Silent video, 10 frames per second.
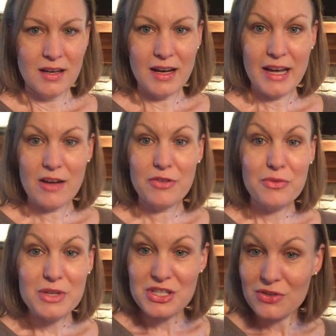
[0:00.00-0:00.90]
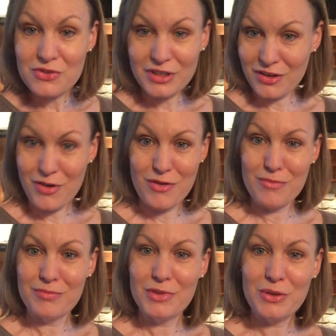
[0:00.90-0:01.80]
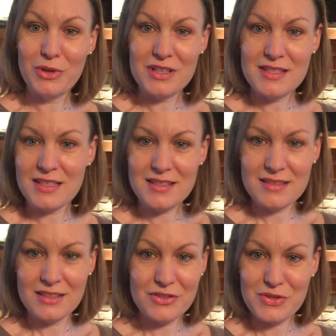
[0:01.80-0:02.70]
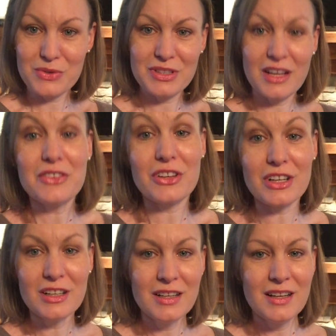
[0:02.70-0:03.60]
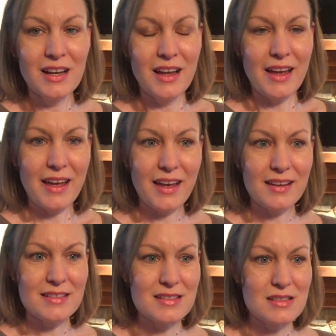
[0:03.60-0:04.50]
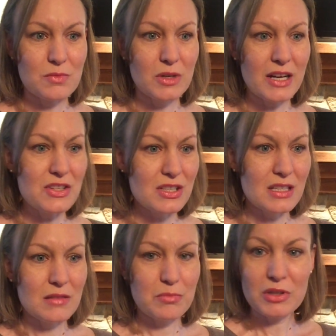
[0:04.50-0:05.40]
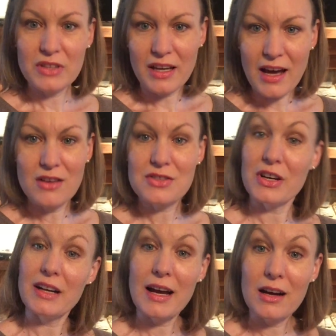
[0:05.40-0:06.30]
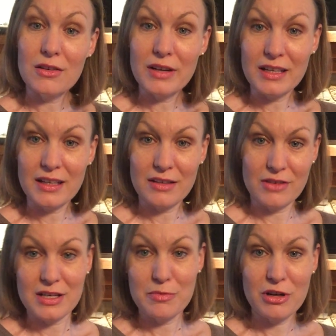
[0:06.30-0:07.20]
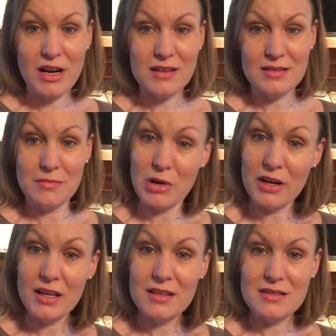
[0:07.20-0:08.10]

I have 3 children at home who are 6 years old and under. And we're actually building a house right now and getting ready to put our house on the market.